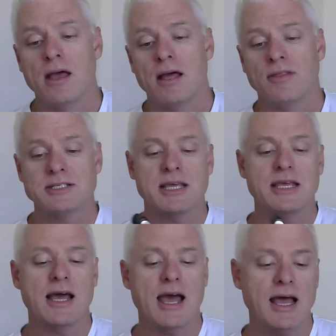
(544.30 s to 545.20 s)
This
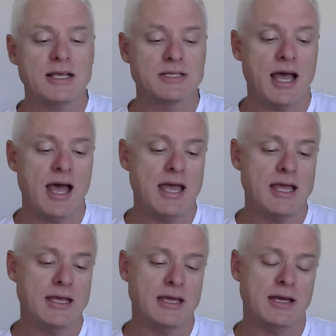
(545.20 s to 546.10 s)
here has
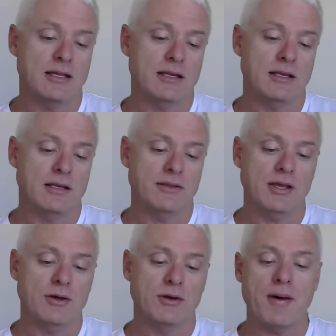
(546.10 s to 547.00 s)
a
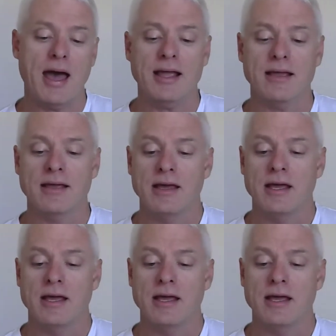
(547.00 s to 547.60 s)
thing on the back.